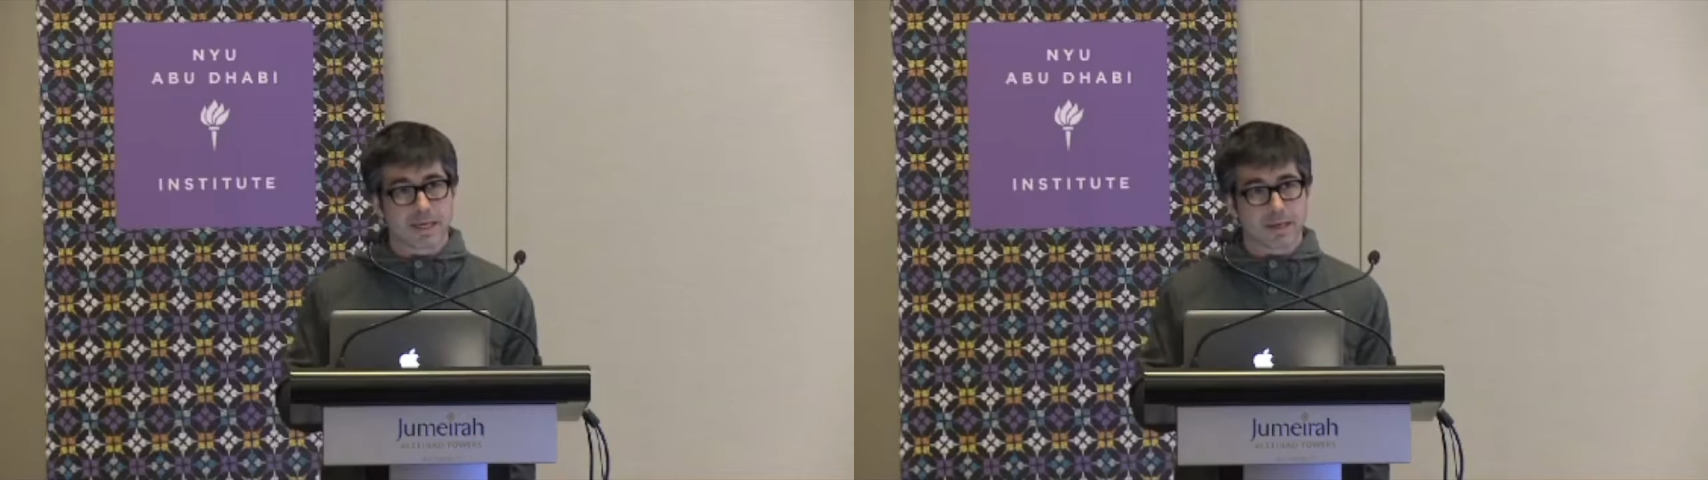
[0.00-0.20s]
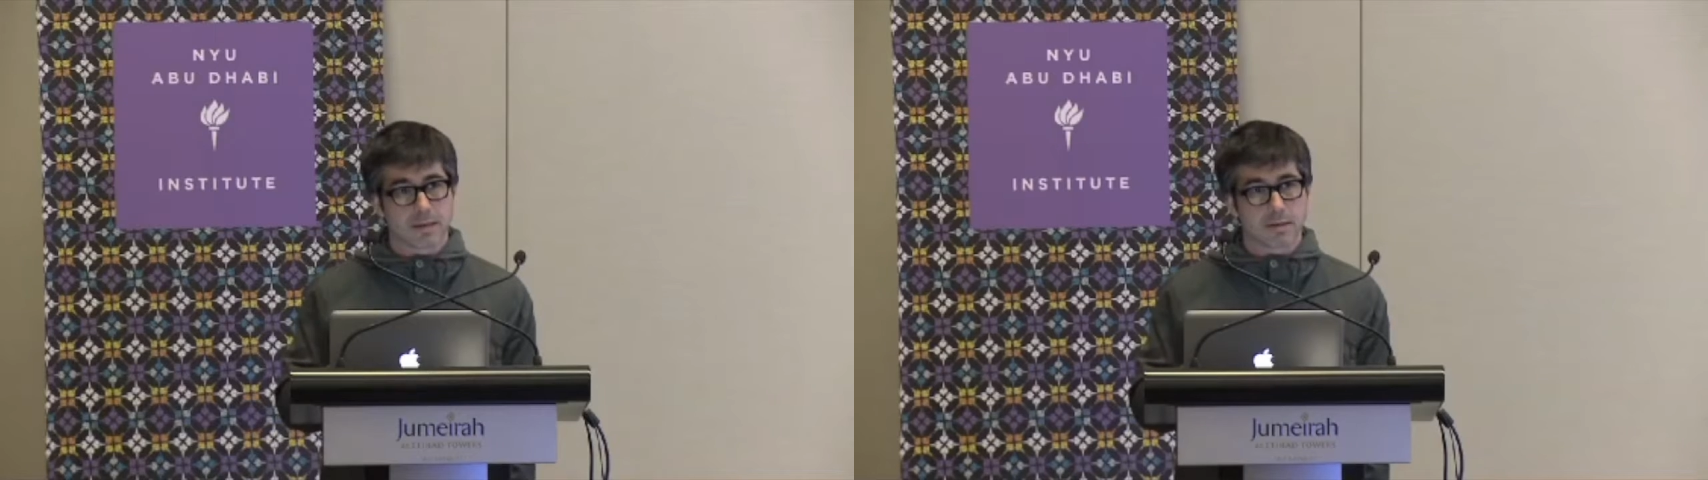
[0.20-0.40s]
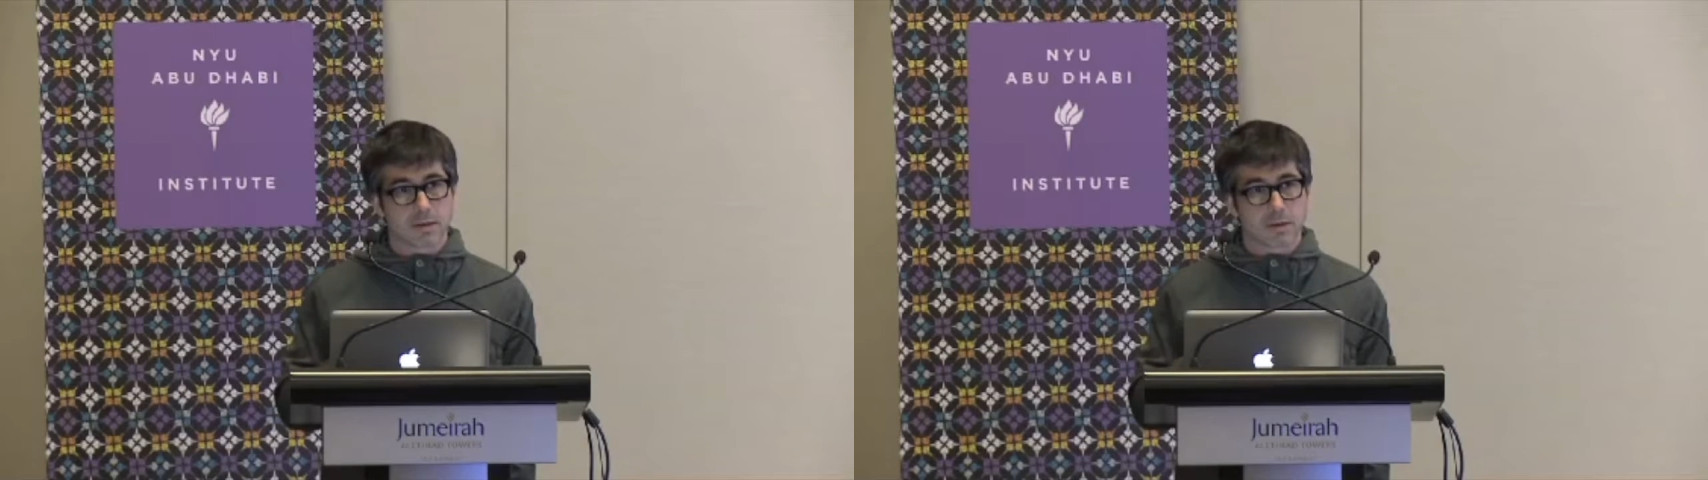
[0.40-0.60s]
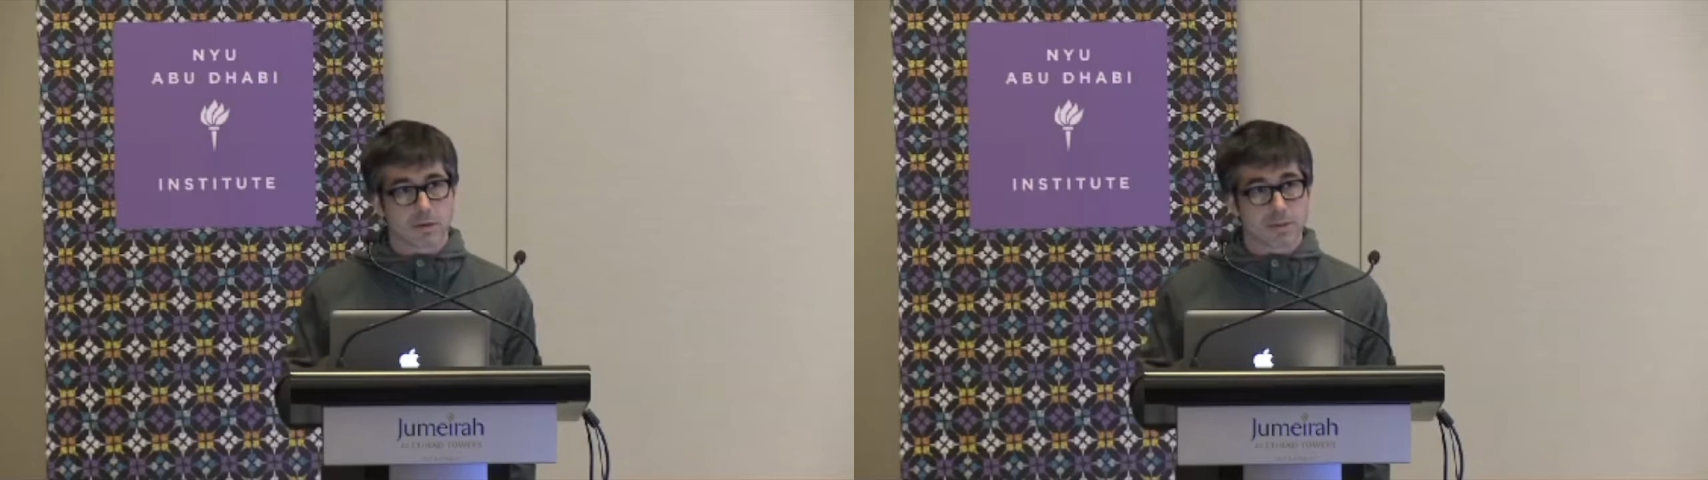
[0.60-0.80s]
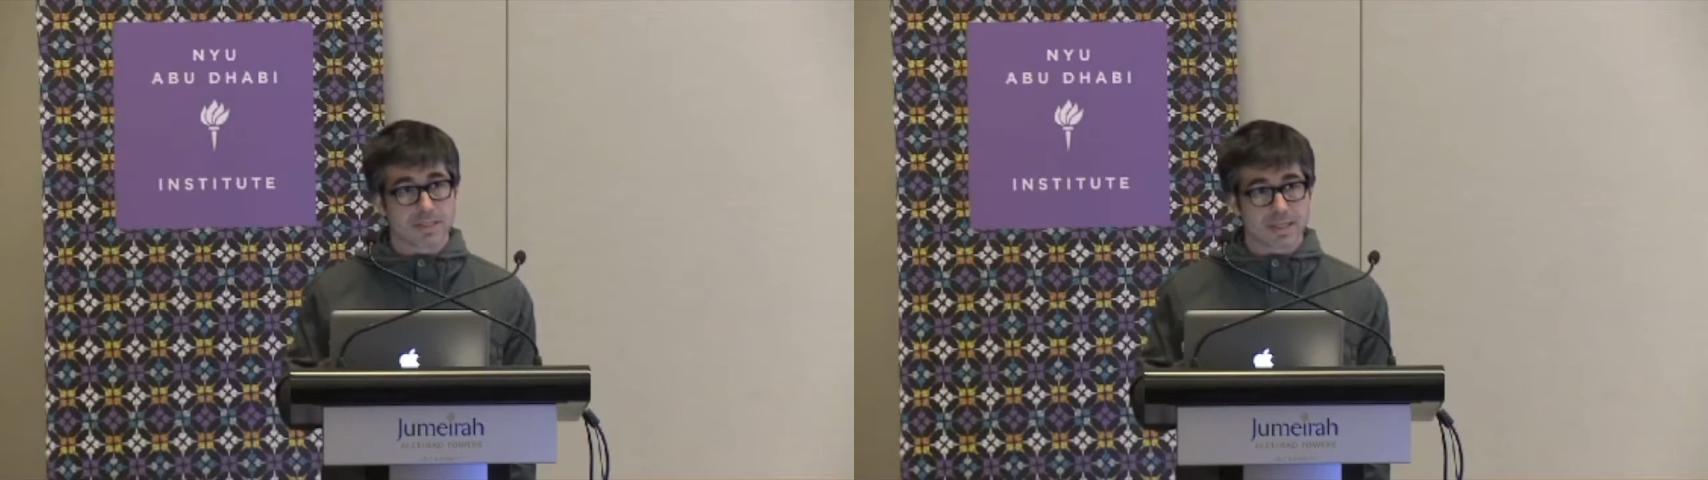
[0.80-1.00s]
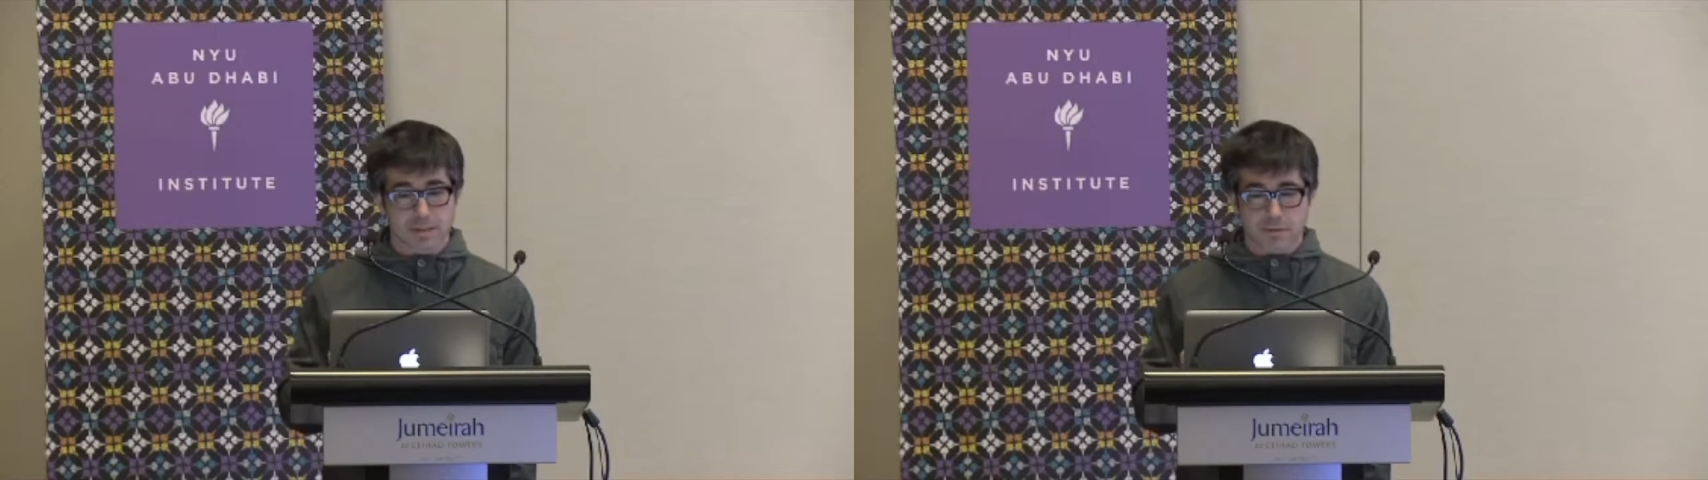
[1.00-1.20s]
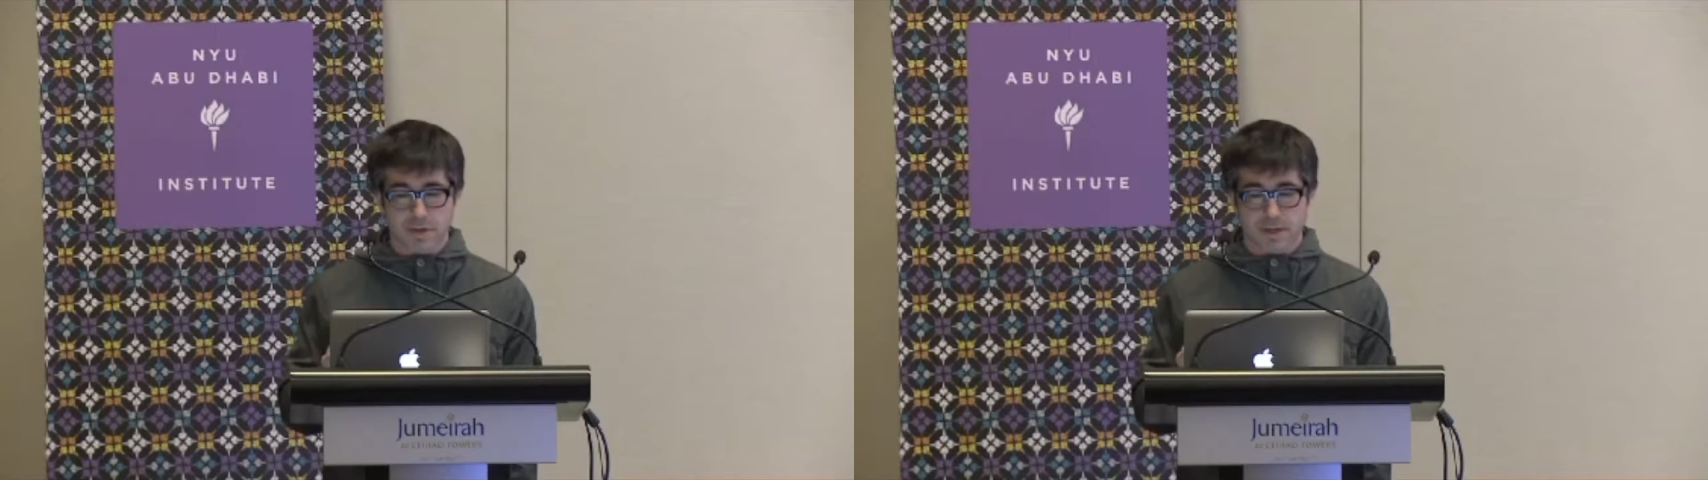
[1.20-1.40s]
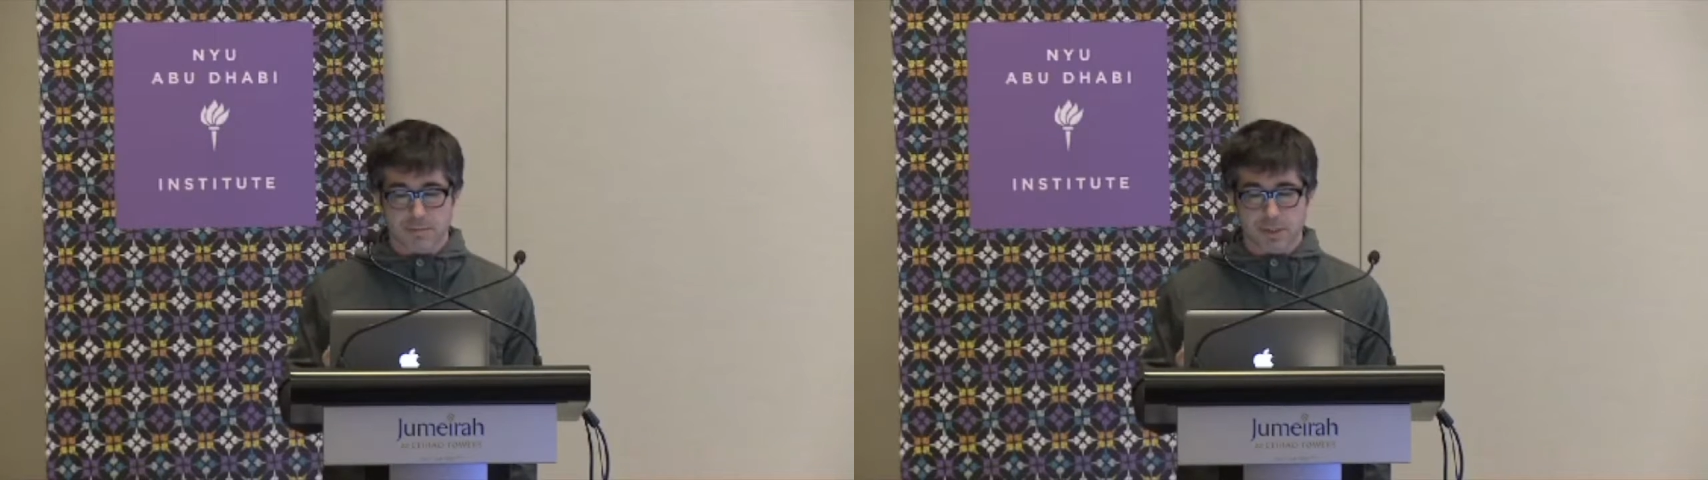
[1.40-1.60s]
can current
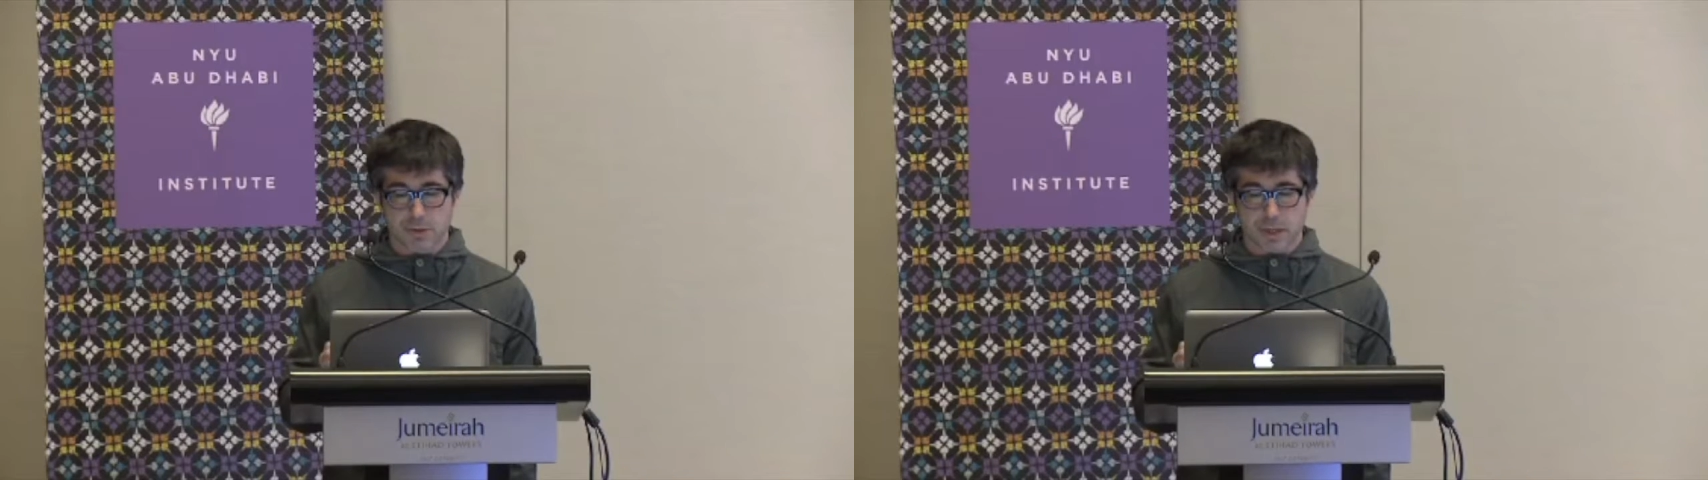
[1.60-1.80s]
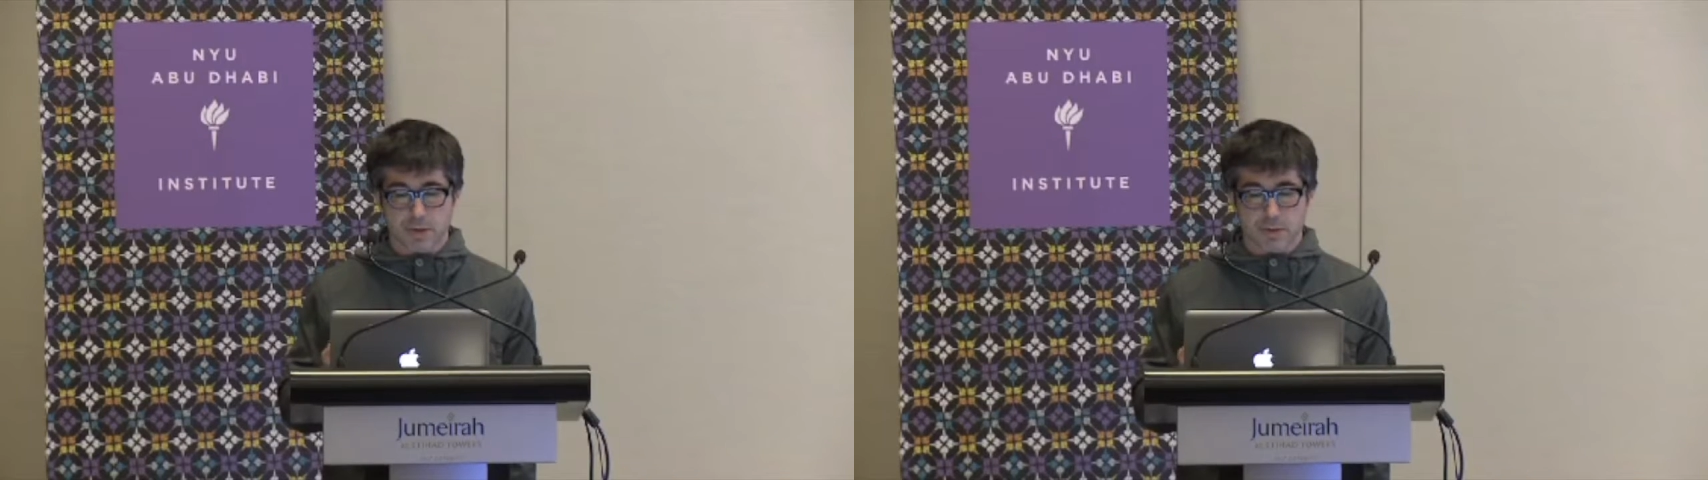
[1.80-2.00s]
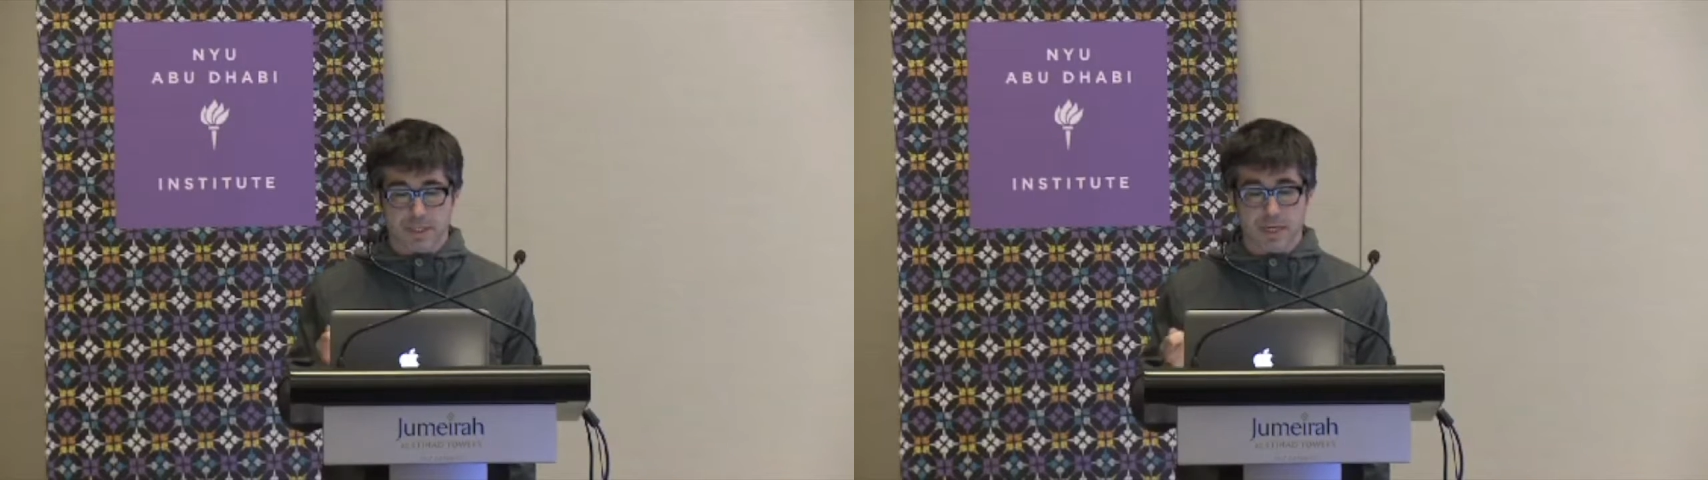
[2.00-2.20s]
state-of-the-art beat trackers